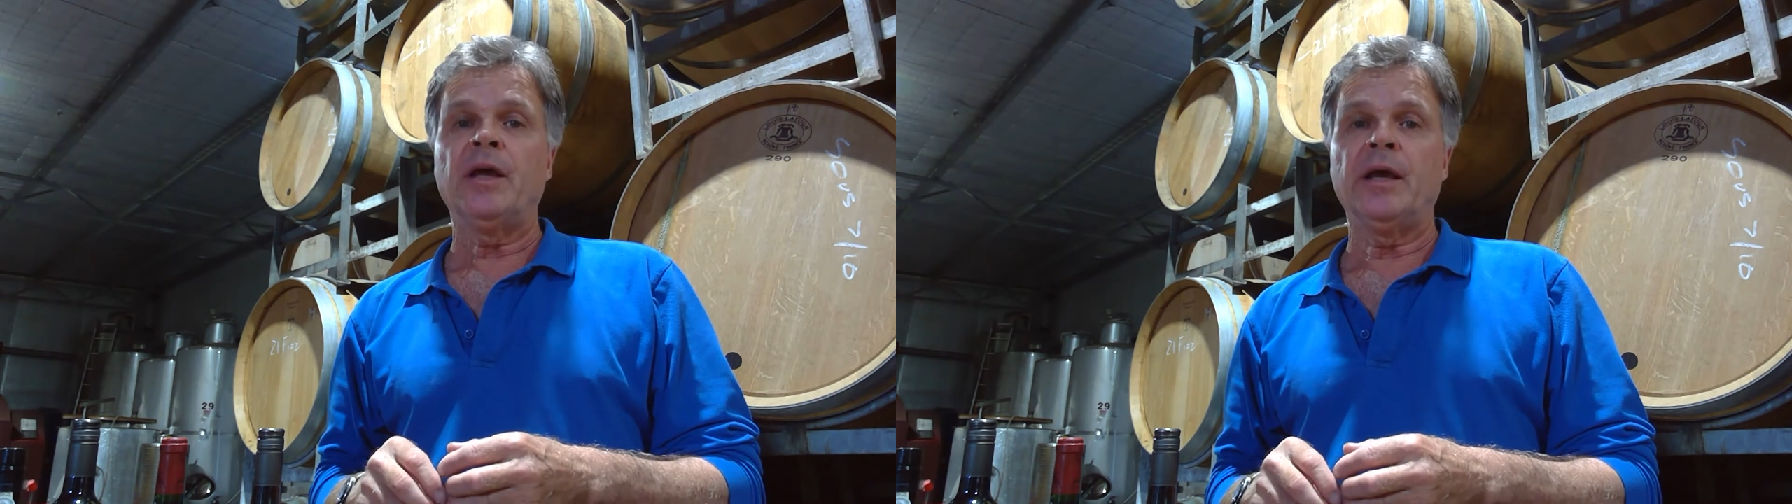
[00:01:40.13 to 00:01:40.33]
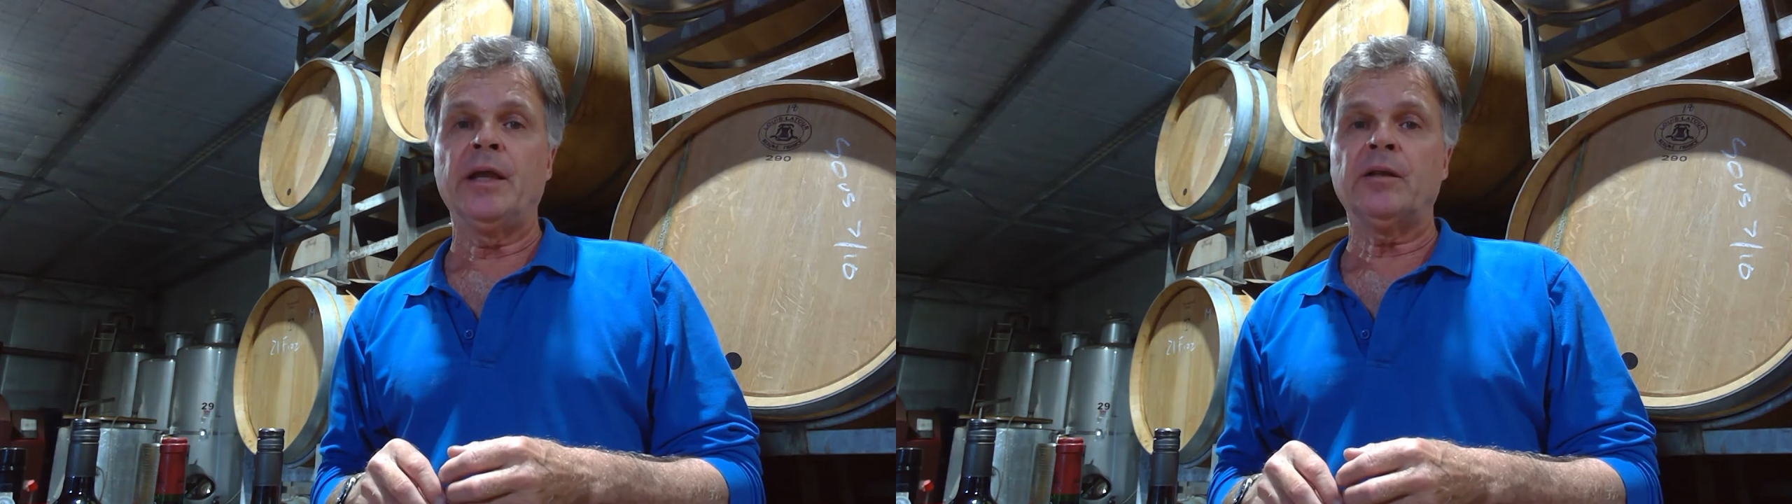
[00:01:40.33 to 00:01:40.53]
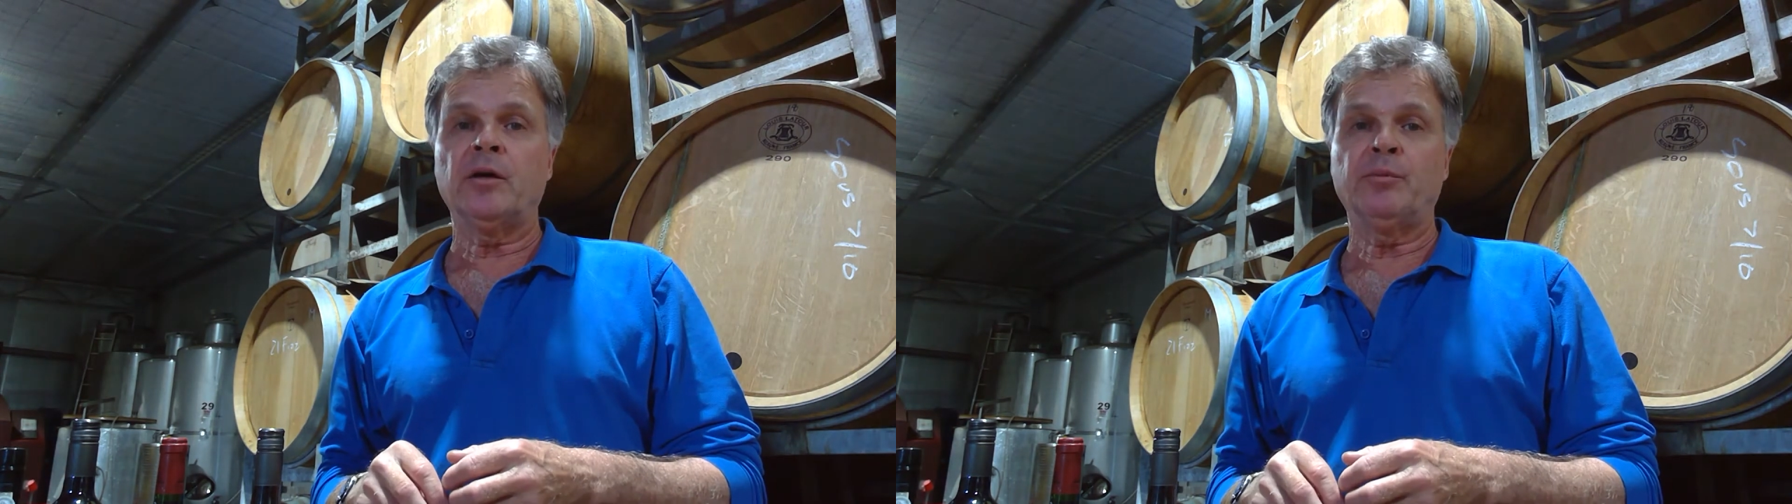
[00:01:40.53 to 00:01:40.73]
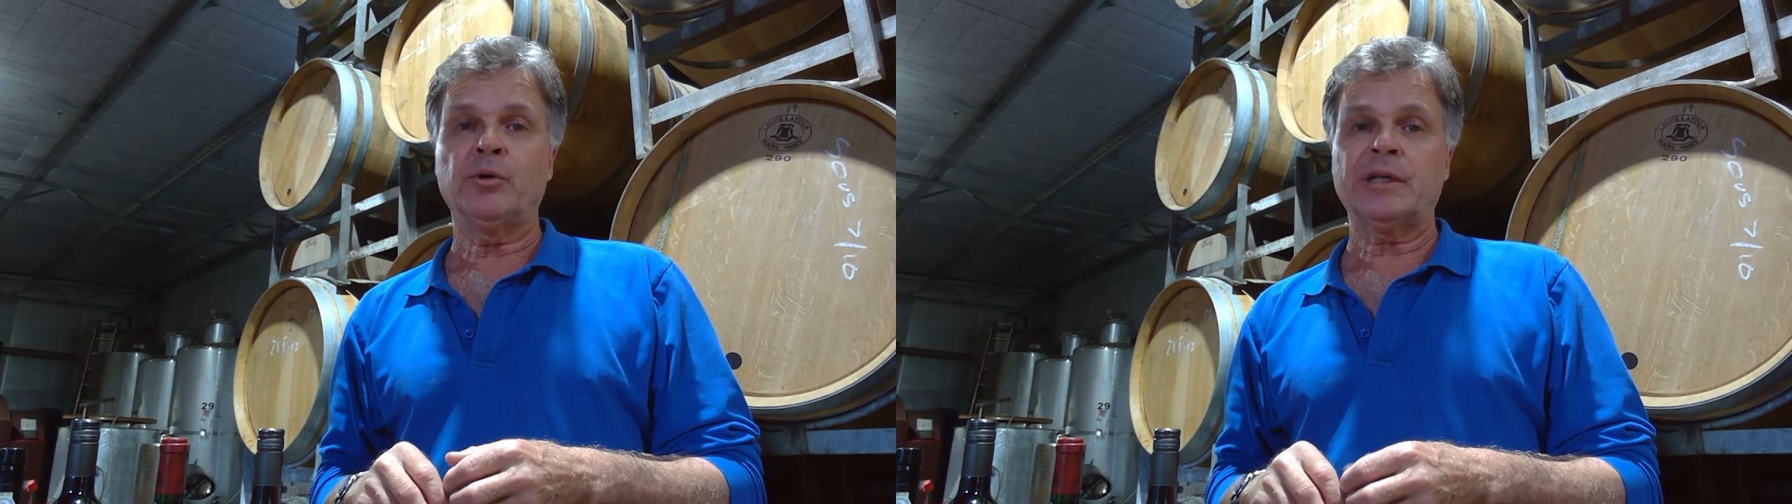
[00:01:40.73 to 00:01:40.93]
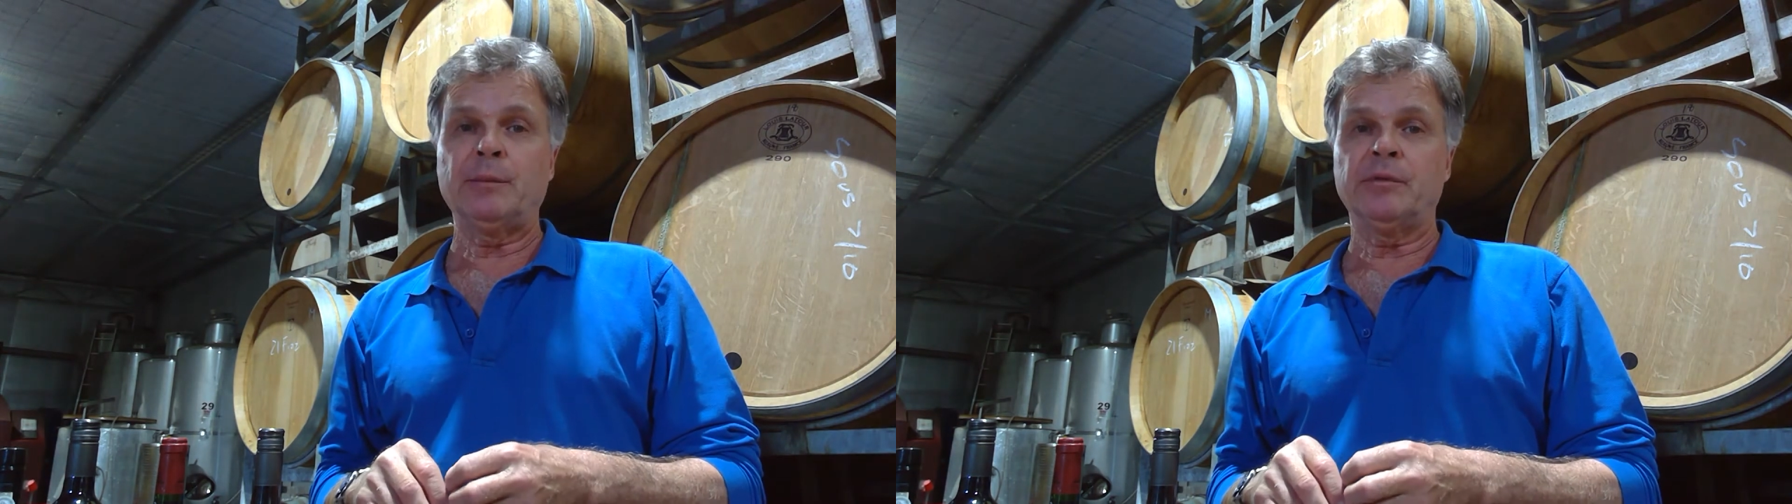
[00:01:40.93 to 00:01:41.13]
And I
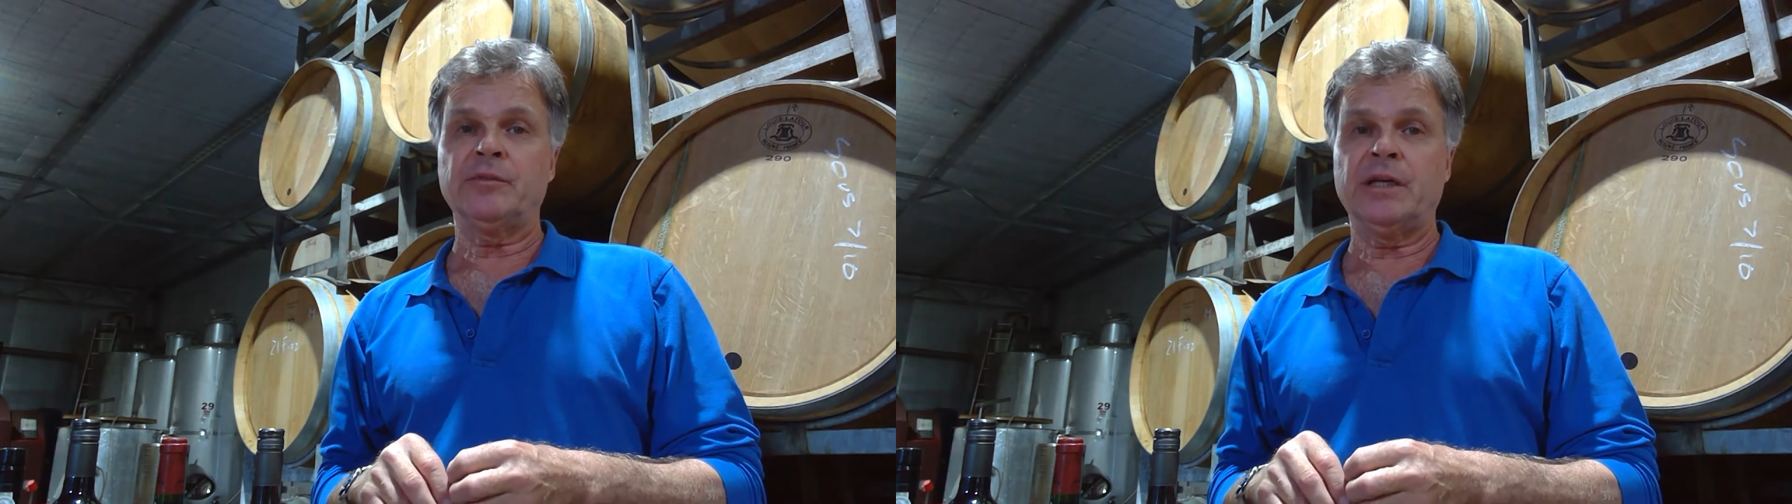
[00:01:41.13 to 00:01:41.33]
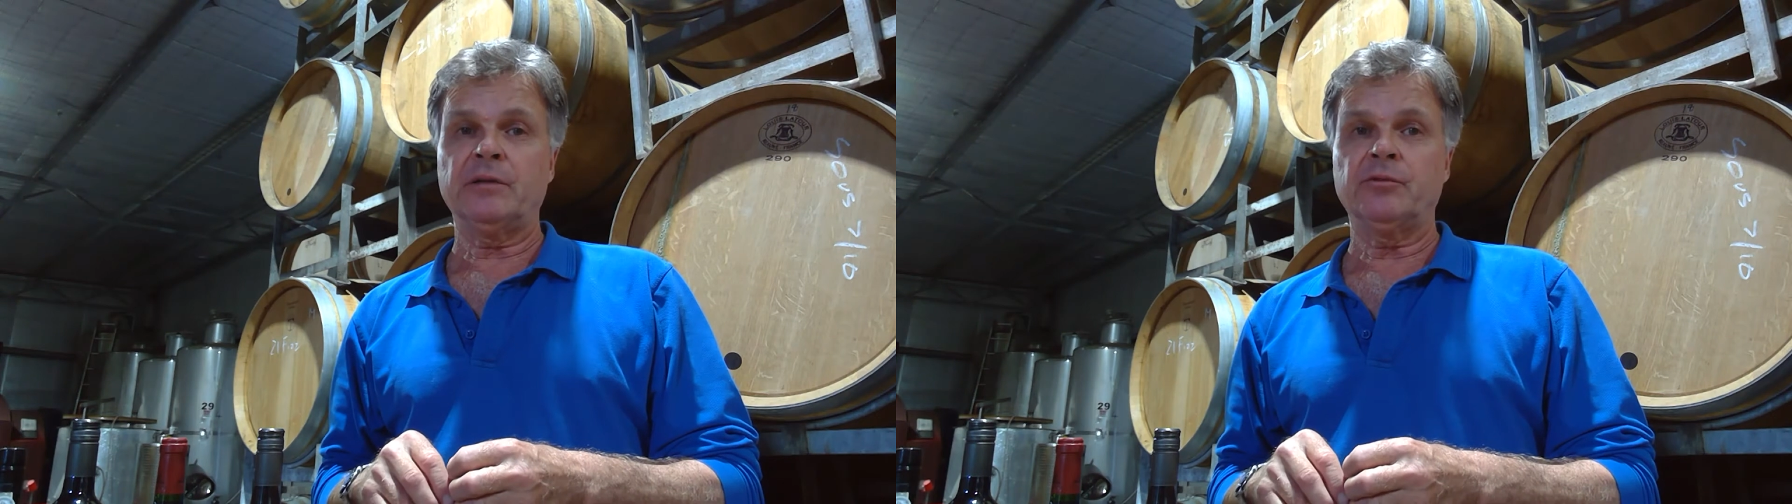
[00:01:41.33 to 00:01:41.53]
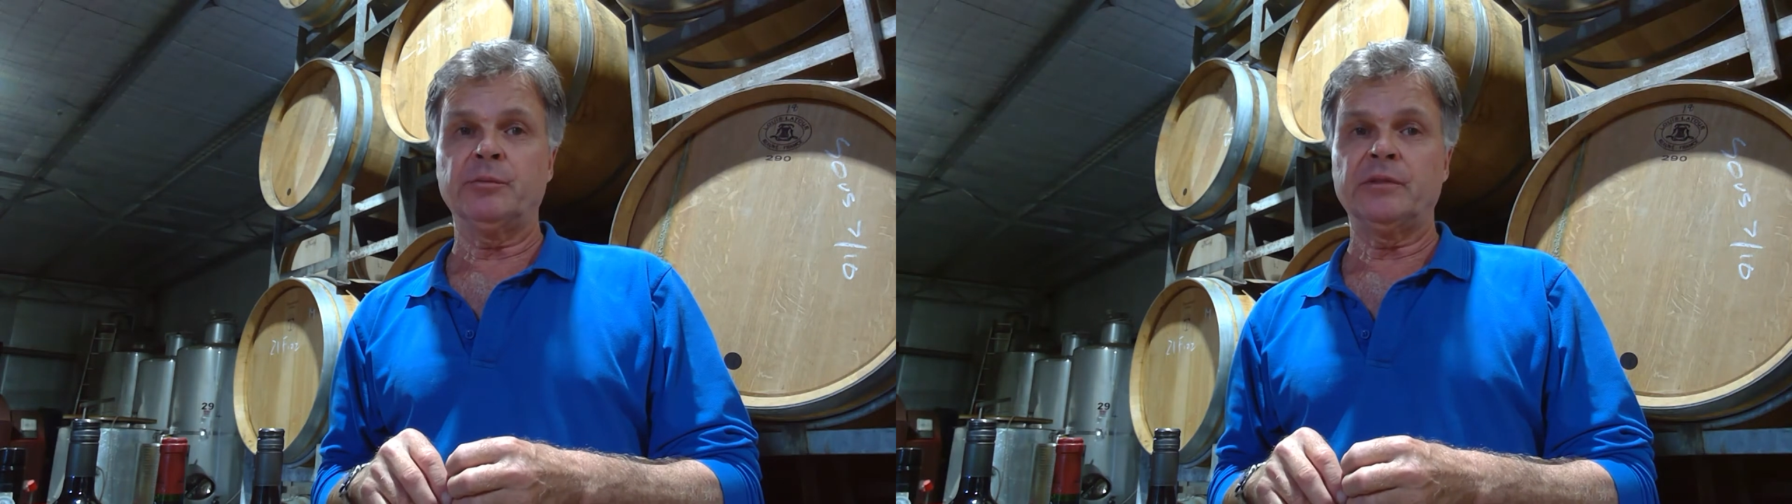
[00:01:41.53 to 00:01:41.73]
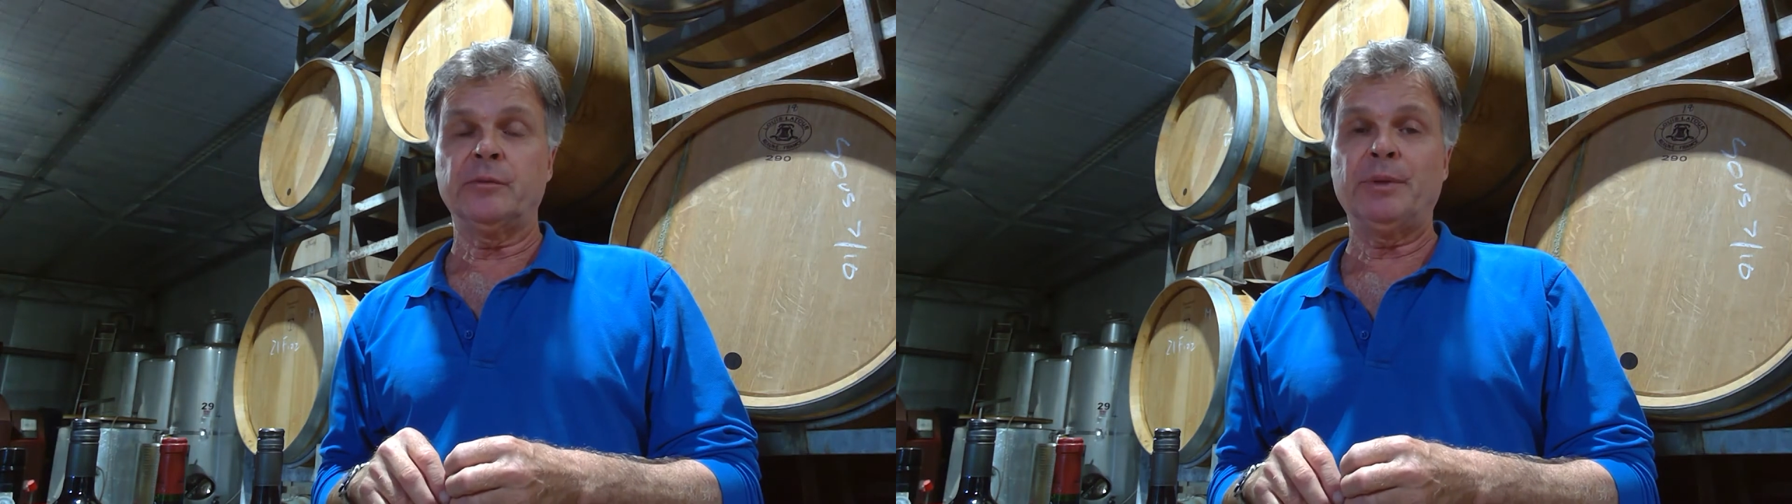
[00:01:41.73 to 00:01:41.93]
bought a couple of tonnes for a bit of a